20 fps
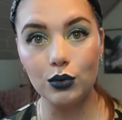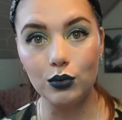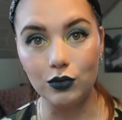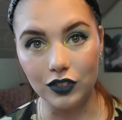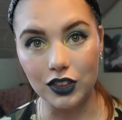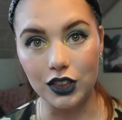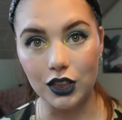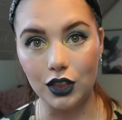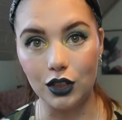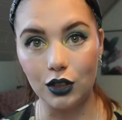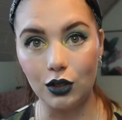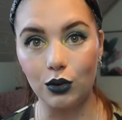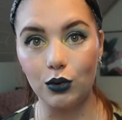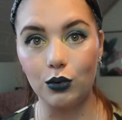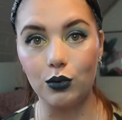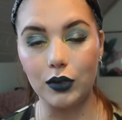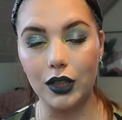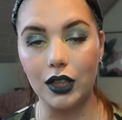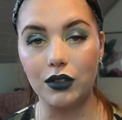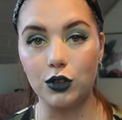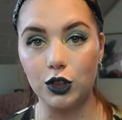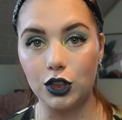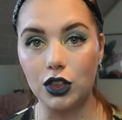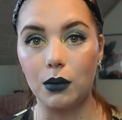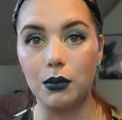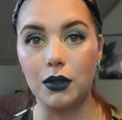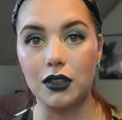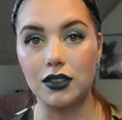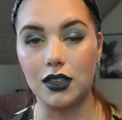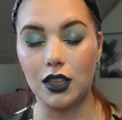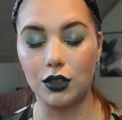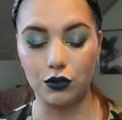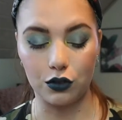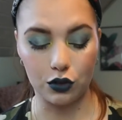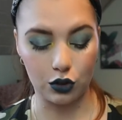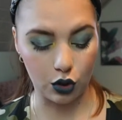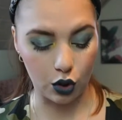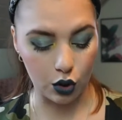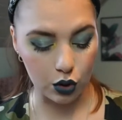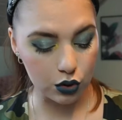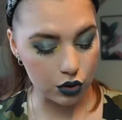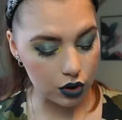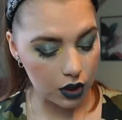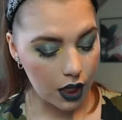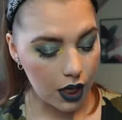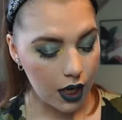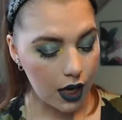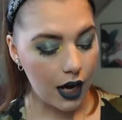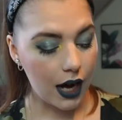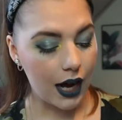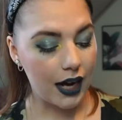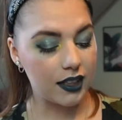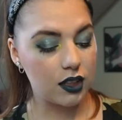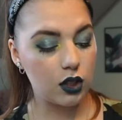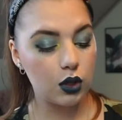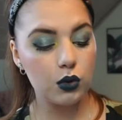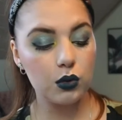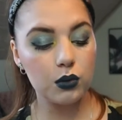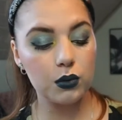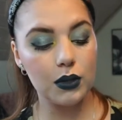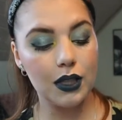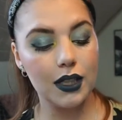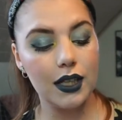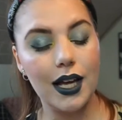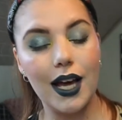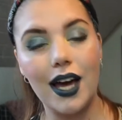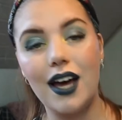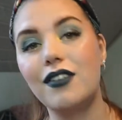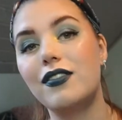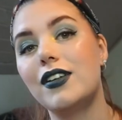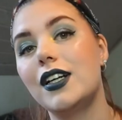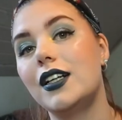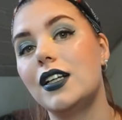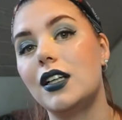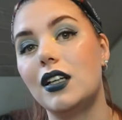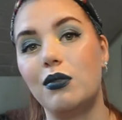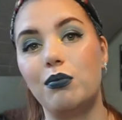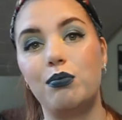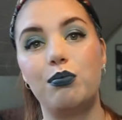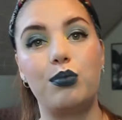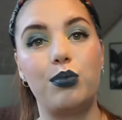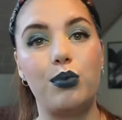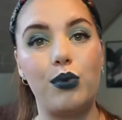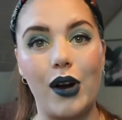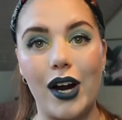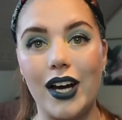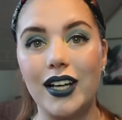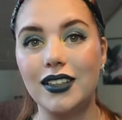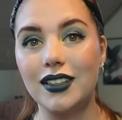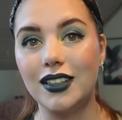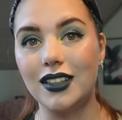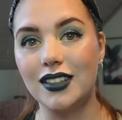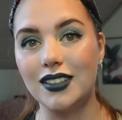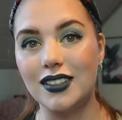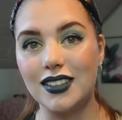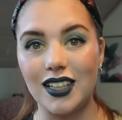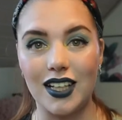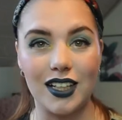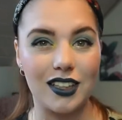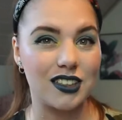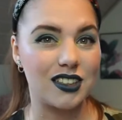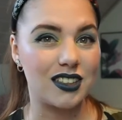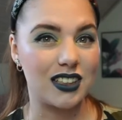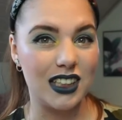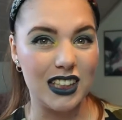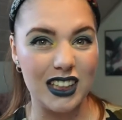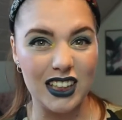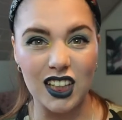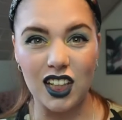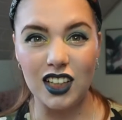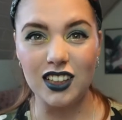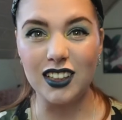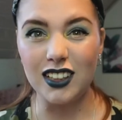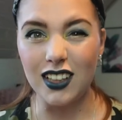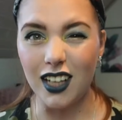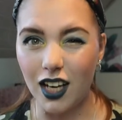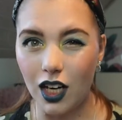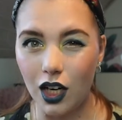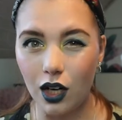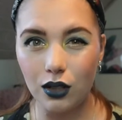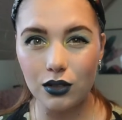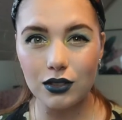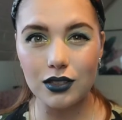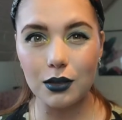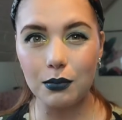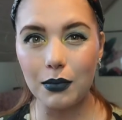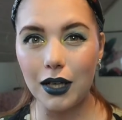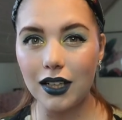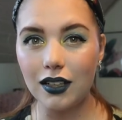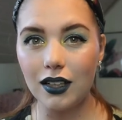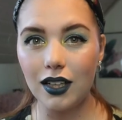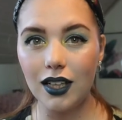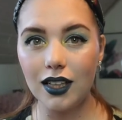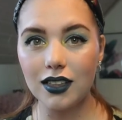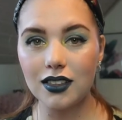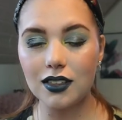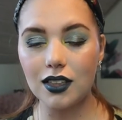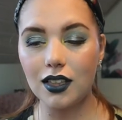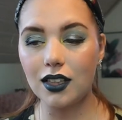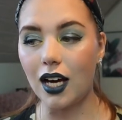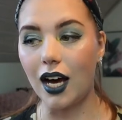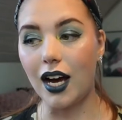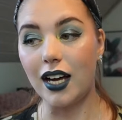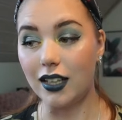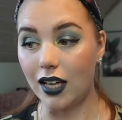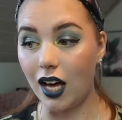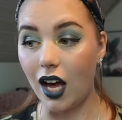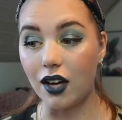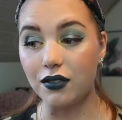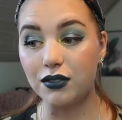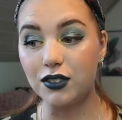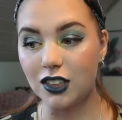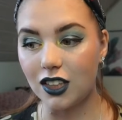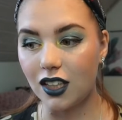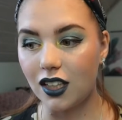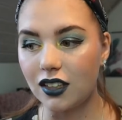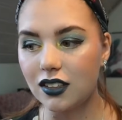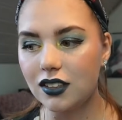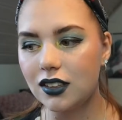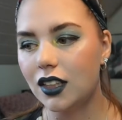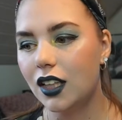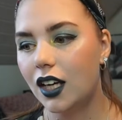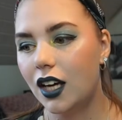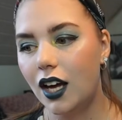video where we shopped our stash for those. I don't really have any bright intense neon yellows in my collection. I have checked